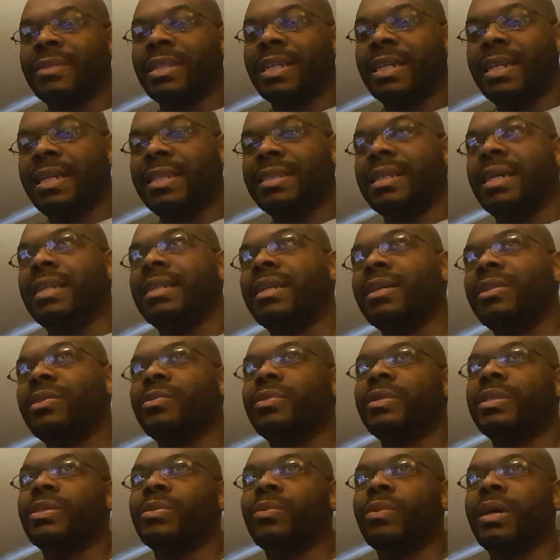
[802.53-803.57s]
And that's another
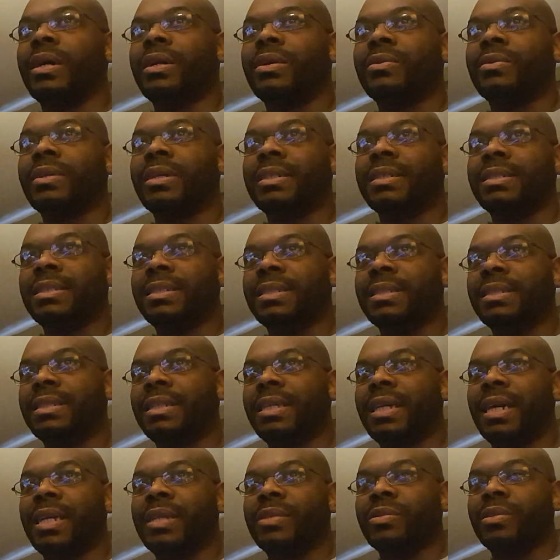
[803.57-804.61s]
reason why I don't like to get
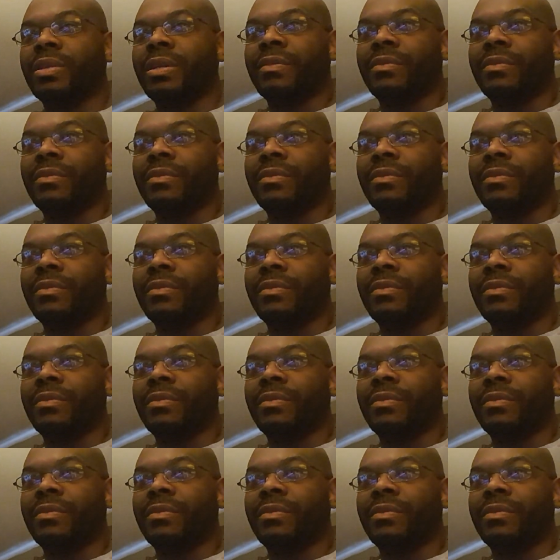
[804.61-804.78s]
games